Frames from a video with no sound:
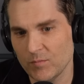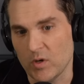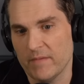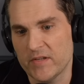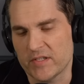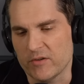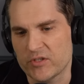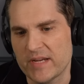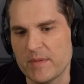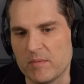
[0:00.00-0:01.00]
Well, obviously
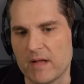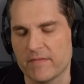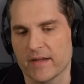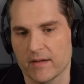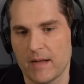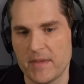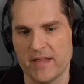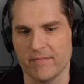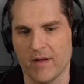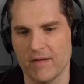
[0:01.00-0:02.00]
you're semi bluffing. I
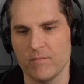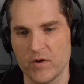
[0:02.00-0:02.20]
mean, I,